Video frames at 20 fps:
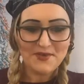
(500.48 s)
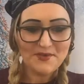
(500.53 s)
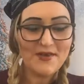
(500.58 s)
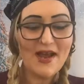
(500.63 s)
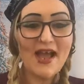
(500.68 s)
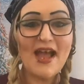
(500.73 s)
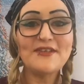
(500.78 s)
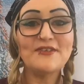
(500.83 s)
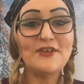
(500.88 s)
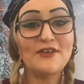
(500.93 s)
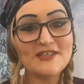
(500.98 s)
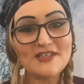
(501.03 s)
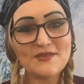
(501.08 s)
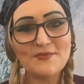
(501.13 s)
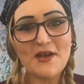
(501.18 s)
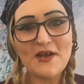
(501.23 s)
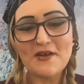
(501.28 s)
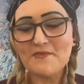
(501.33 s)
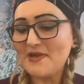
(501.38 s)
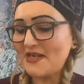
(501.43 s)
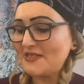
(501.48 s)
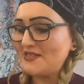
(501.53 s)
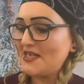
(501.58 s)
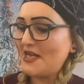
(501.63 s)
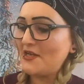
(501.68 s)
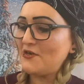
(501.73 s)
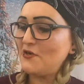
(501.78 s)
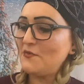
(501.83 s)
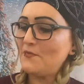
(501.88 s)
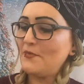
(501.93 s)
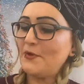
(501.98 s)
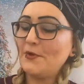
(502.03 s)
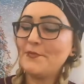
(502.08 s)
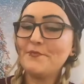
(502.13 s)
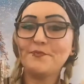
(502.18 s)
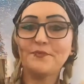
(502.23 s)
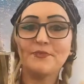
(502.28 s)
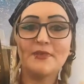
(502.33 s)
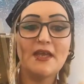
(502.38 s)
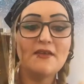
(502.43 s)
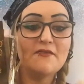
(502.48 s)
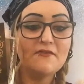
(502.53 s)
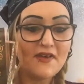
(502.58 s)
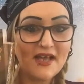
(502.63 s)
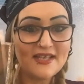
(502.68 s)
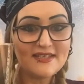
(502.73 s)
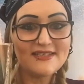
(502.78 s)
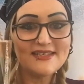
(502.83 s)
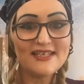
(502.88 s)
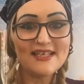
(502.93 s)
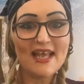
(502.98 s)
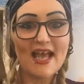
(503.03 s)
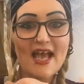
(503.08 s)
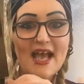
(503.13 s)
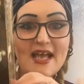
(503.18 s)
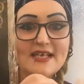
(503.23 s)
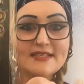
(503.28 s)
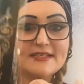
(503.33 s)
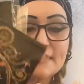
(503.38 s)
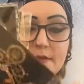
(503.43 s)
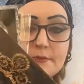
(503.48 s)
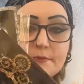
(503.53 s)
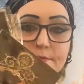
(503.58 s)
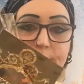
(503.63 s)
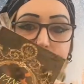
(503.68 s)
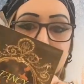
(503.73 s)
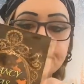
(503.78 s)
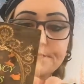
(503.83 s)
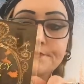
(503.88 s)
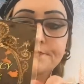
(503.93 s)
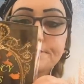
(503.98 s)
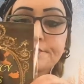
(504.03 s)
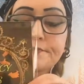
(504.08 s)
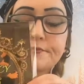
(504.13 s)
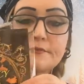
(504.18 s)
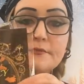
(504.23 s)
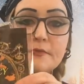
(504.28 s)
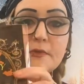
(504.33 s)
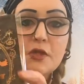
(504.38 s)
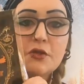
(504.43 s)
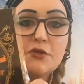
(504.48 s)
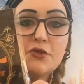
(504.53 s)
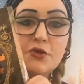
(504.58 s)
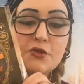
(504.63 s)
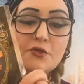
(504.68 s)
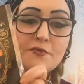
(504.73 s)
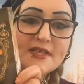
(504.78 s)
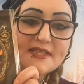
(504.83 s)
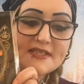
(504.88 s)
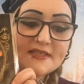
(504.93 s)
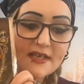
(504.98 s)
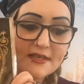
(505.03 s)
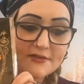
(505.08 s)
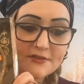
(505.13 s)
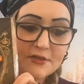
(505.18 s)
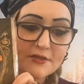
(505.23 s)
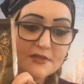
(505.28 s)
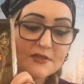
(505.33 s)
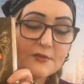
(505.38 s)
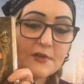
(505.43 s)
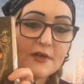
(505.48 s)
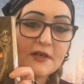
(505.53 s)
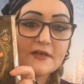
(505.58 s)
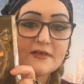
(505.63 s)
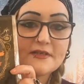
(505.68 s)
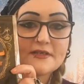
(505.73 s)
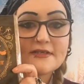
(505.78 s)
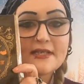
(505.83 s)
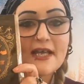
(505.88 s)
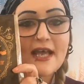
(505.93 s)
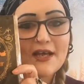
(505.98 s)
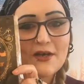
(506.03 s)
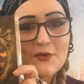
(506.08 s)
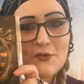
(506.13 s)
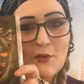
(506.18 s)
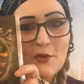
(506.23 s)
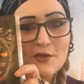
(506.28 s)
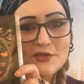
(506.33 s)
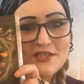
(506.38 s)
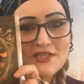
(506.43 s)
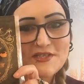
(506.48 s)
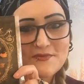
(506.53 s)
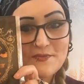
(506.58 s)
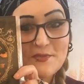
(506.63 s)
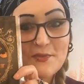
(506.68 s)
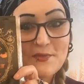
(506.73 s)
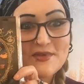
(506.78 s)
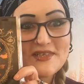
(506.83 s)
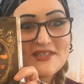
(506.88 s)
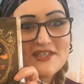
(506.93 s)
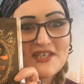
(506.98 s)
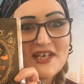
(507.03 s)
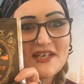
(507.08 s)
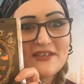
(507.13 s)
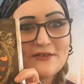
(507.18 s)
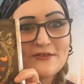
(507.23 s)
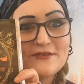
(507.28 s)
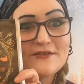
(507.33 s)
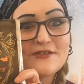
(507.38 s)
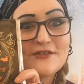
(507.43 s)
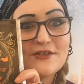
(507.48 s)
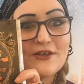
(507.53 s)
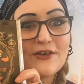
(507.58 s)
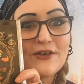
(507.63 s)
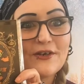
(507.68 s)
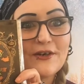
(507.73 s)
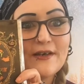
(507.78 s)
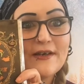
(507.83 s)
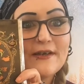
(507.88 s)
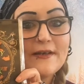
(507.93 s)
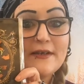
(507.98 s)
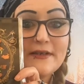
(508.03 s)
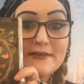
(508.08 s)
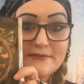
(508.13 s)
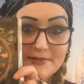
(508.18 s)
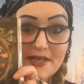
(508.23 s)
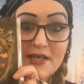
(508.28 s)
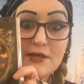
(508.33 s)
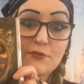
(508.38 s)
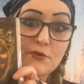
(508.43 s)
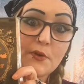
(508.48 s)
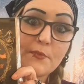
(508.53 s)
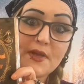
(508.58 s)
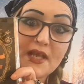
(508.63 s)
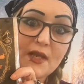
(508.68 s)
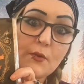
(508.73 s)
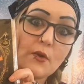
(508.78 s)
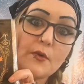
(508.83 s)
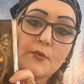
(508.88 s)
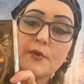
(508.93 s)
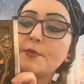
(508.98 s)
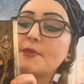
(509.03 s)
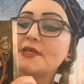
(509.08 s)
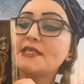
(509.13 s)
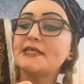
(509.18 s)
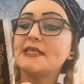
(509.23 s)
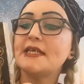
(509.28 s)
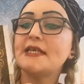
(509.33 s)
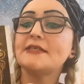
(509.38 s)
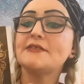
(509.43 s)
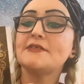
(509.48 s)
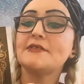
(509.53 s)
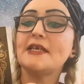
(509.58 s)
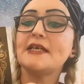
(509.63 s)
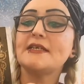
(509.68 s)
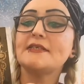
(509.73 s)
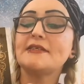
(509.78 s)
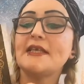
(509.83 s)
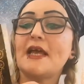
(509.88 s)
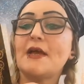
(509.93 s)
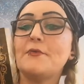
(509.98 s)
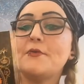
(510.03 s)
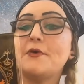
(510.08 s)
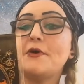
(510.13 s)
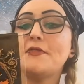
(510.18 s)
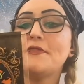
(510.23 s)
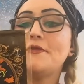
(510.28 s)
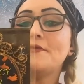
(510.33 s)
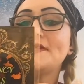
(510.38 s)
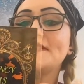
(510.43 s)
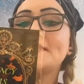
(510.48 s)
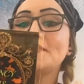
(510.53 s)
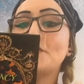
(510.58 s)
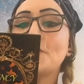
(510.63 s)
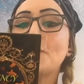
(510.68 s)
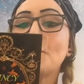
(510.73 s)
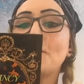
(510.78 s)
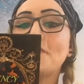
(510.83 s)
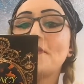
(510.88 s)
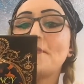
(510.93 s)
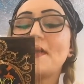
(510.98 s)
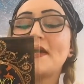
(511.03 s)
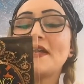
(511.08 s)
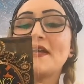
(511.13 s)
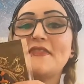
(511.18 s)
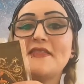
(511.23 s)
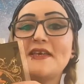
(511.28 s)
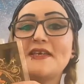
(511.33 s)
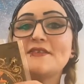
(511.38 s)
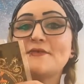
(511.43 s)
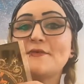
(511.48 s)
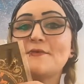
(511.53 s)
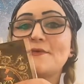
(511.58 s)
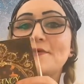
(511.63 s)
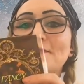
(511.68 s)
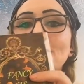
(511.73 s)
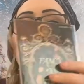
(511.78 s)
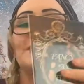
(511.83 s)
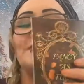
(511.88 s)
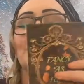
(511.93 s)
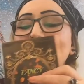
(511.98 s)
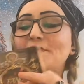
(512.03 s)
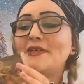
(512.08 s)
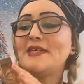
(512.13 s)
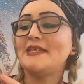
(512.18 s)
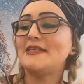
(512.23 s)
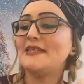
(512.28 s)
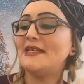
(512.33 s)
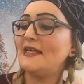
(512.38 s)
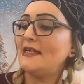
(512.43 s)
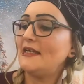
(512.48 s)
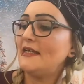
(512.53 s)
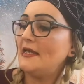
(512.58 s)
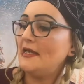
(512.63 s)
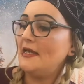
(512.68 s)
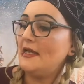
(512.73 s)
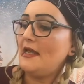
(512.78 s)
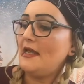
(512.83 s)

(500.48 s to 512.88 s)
Right, I don't swear on my channel, but fancy as. The only reason I don't swear because Zach watches Mummy's channel, so he'll repeat what Mummy says. So that's that one. There is a note on the back of this, so I'm going to read it.